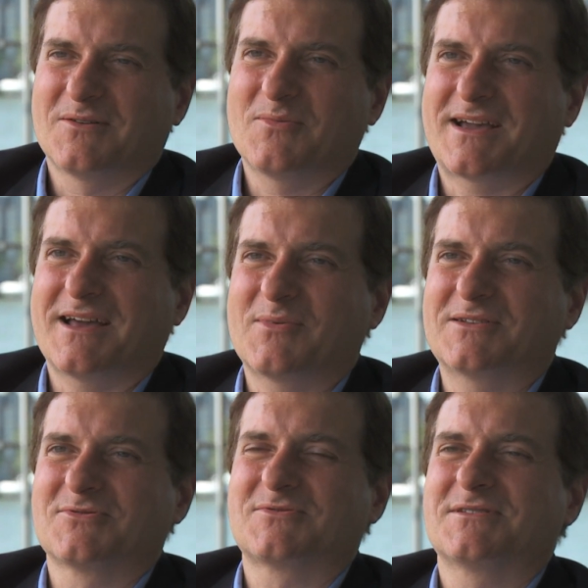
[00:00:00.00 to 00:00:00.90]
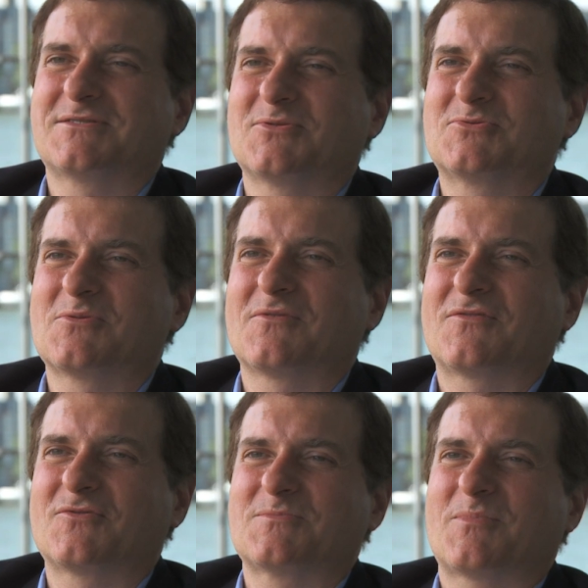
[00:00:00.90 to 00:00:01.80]
we can reduce the
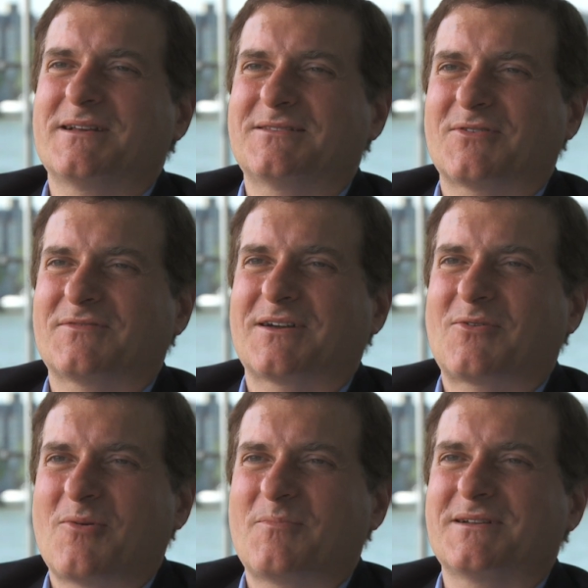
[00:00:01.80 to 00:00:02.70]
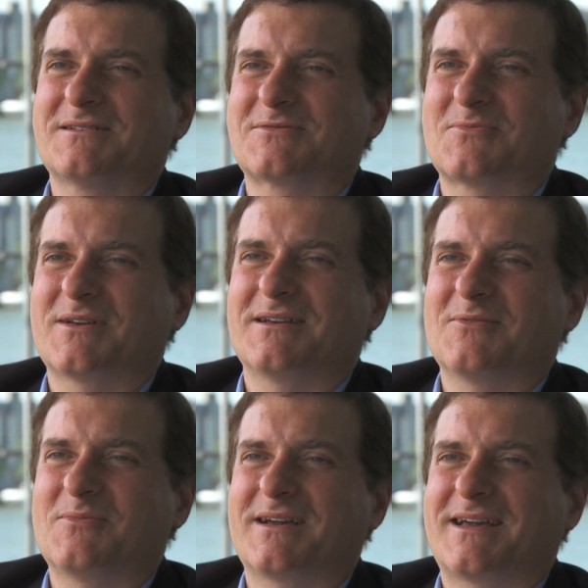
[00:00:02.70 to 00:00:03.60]
CO2 footprint of the companies,
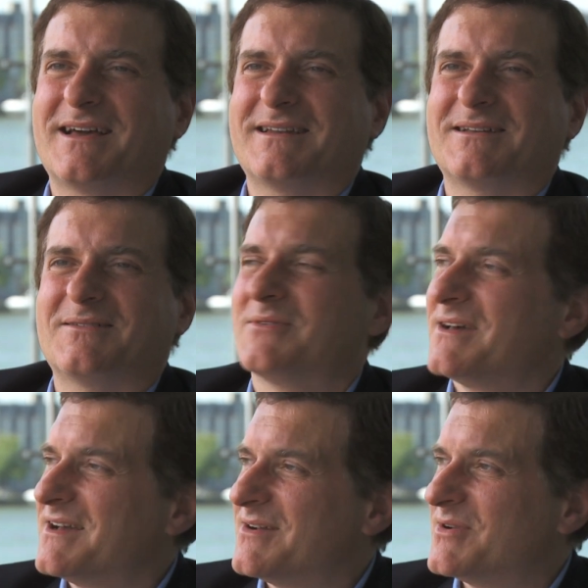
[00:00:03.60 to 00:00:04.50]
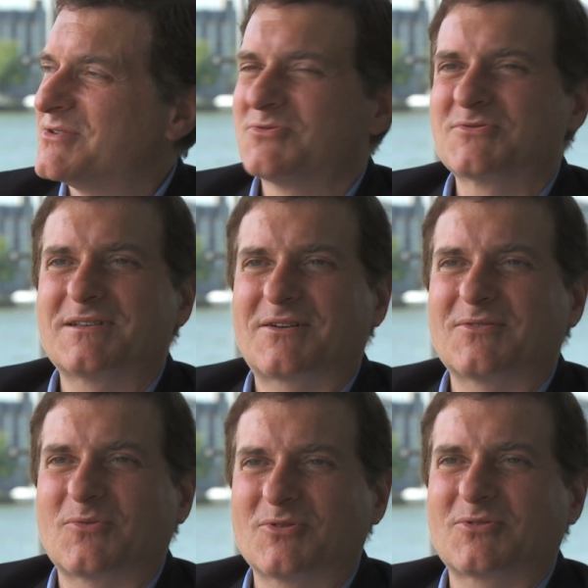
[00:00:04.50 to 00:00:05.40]
we, we can uh, reduce the
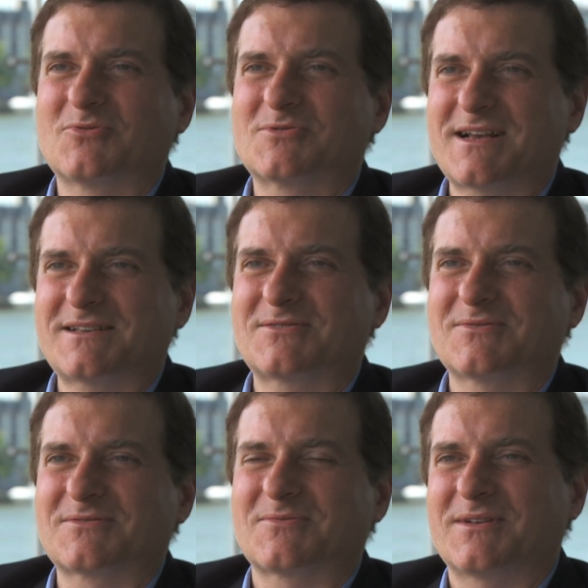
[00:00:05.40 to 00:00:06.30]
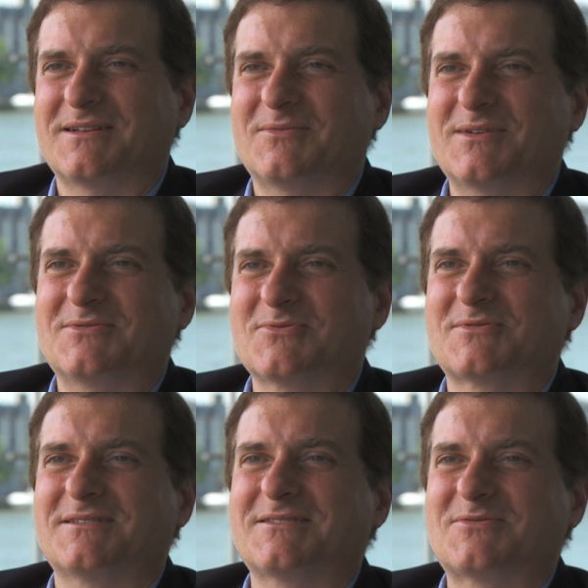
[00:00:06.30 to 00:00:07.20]
road congestions, re
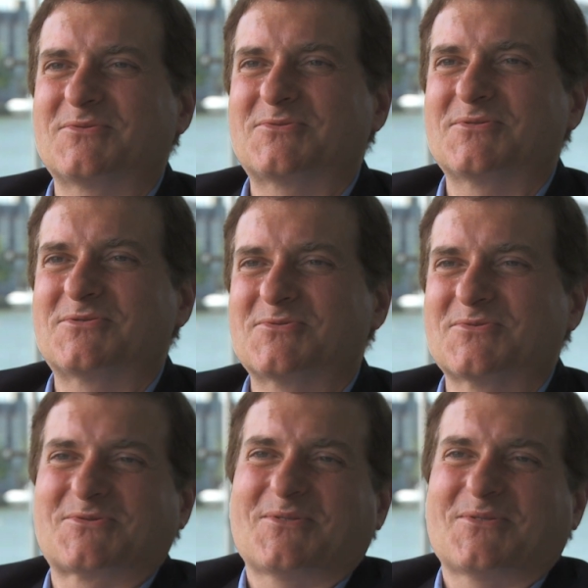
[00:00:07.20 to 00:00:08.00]
reduce the CO2 issues,